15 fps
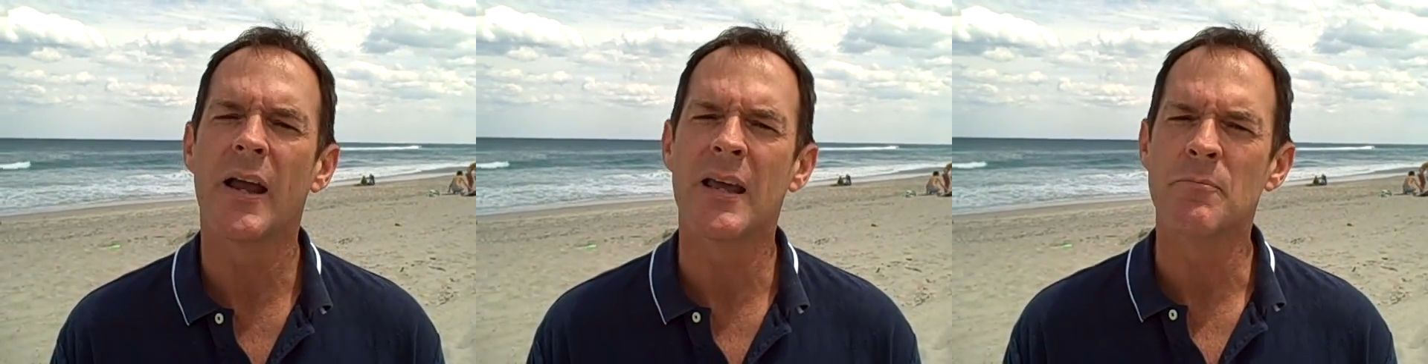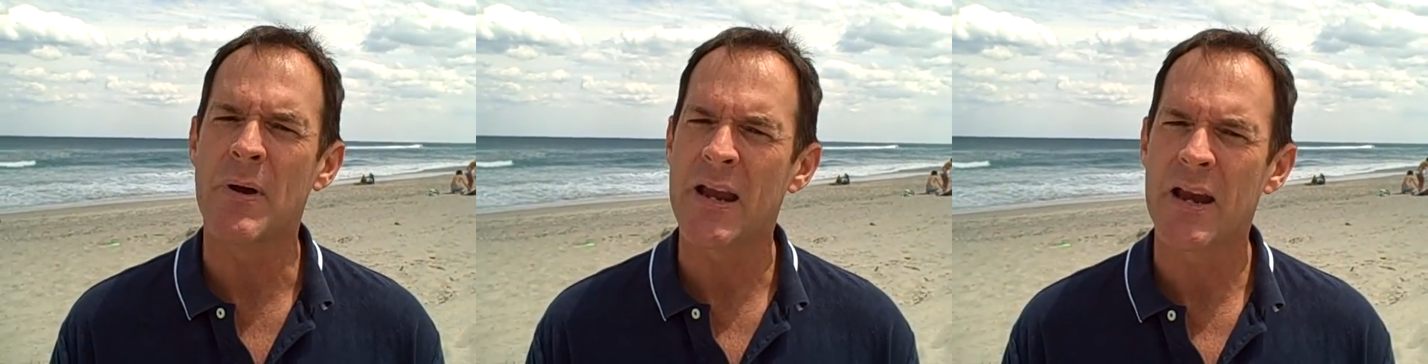
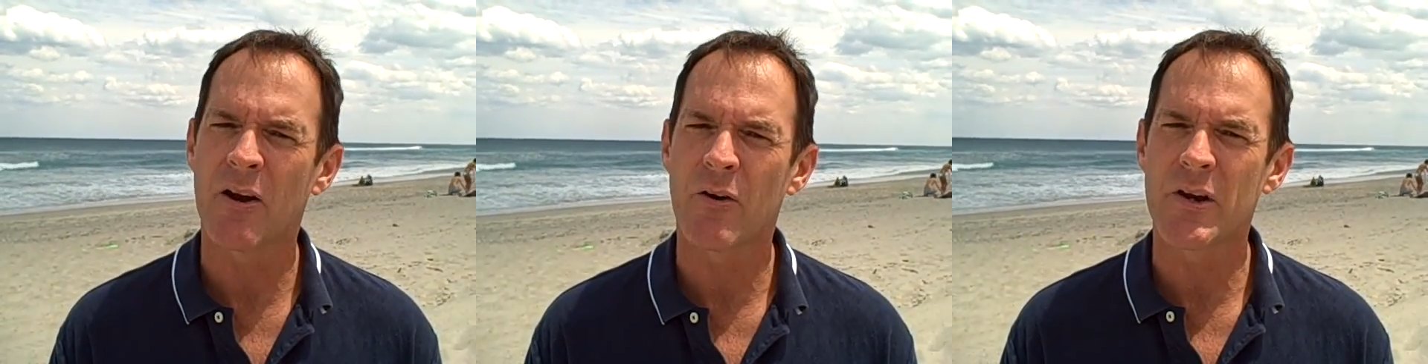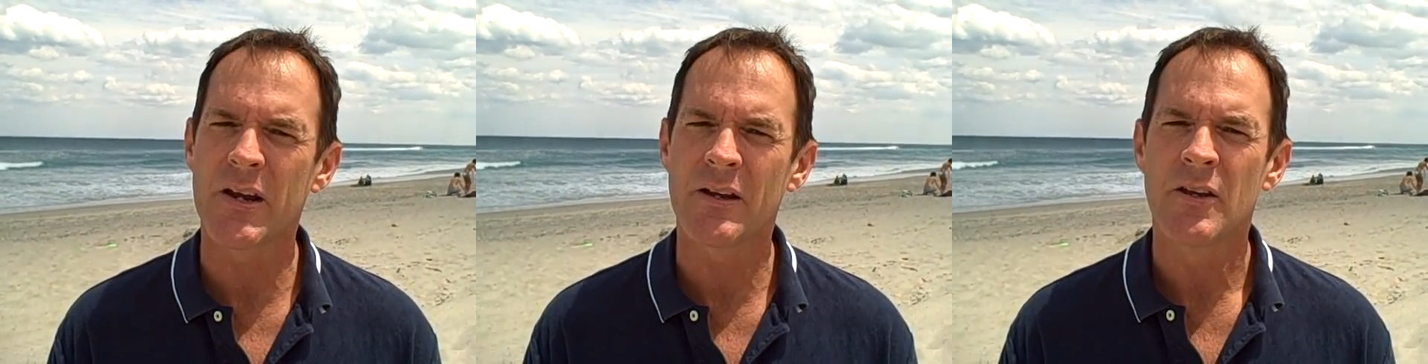in my
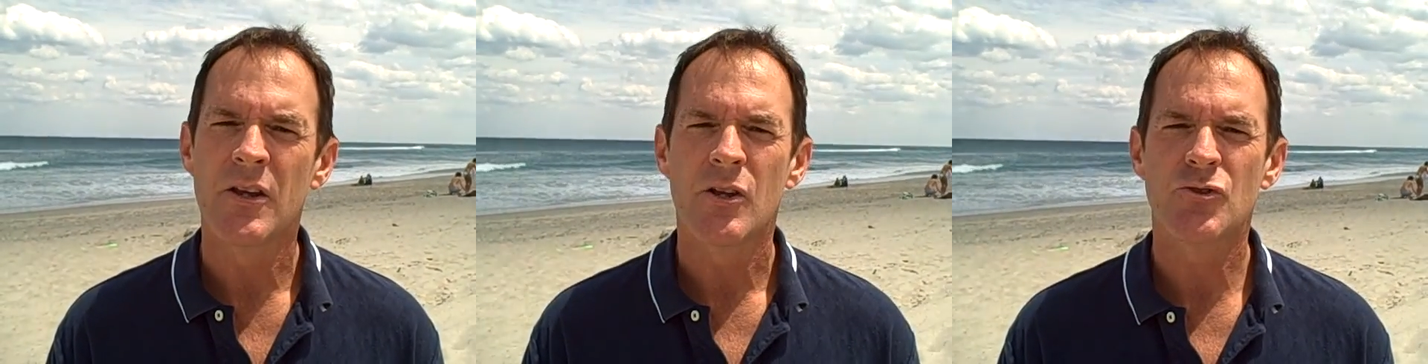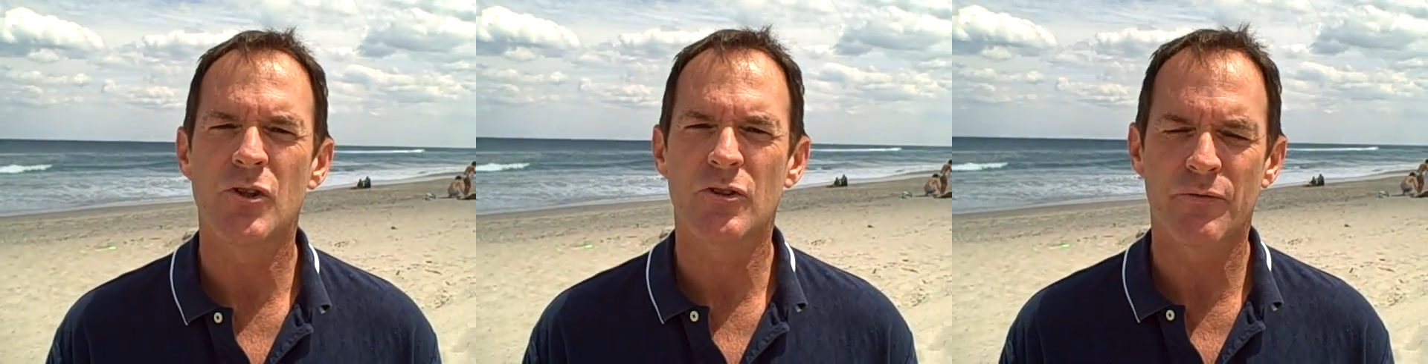area,
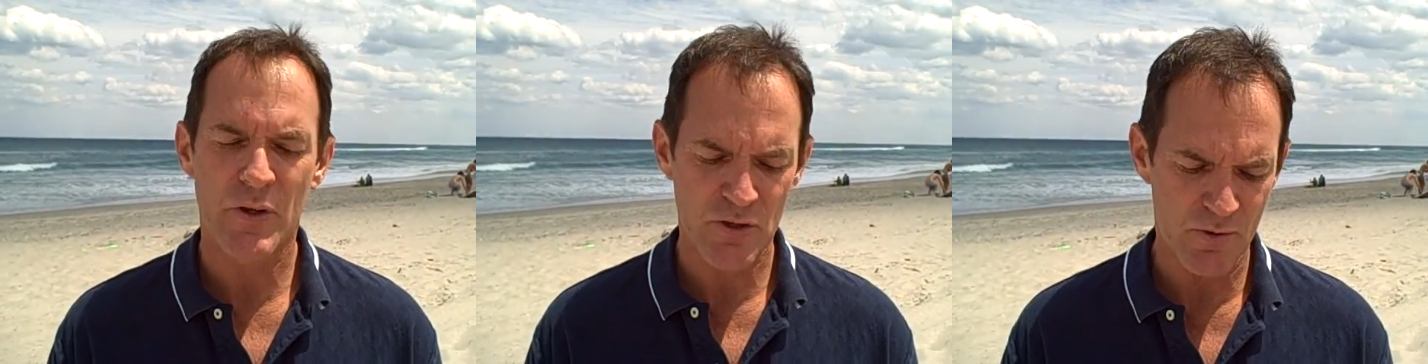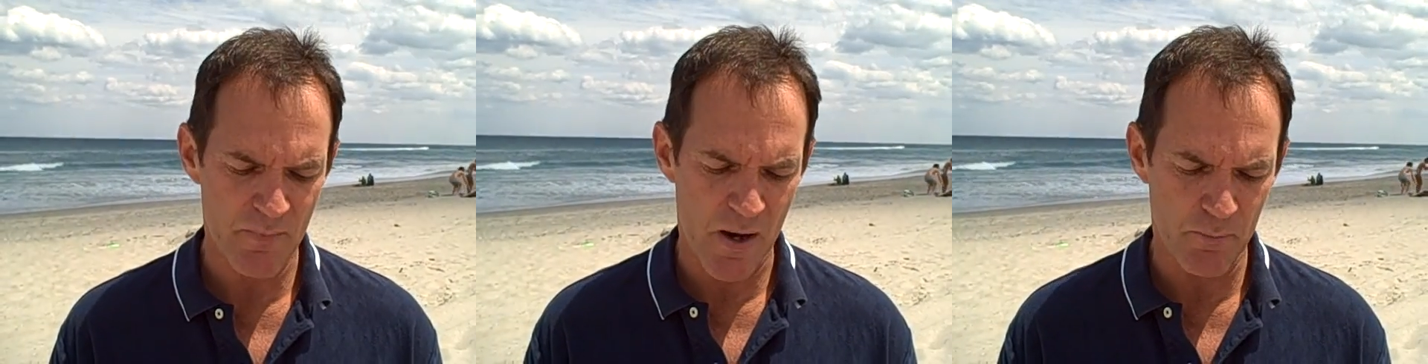just
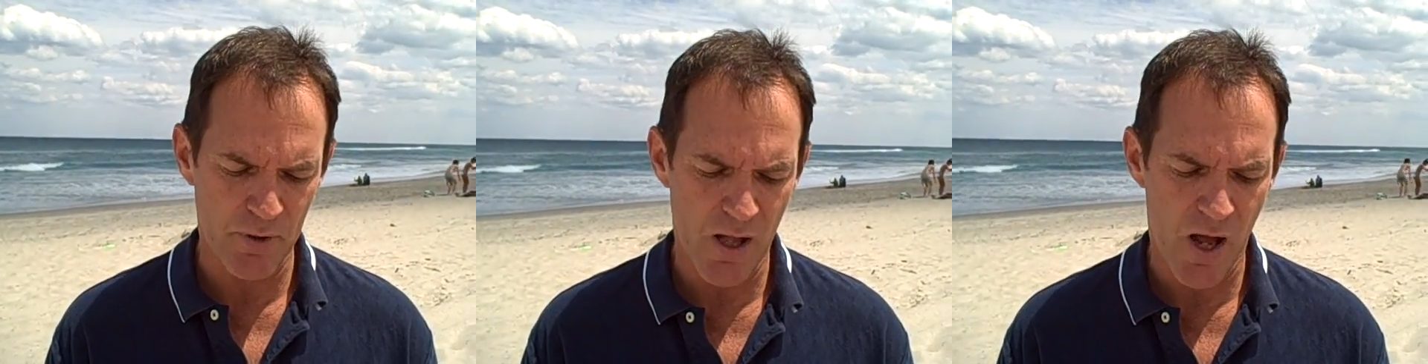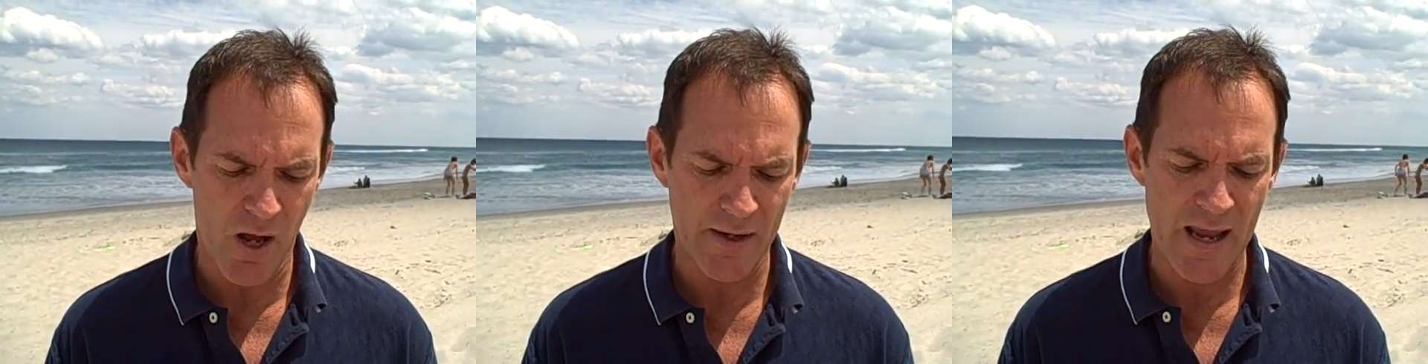visit my
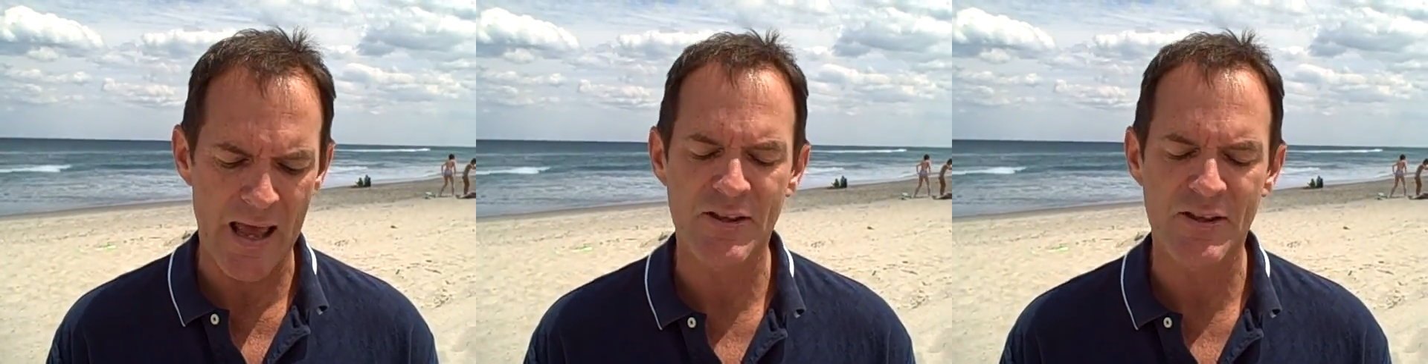blog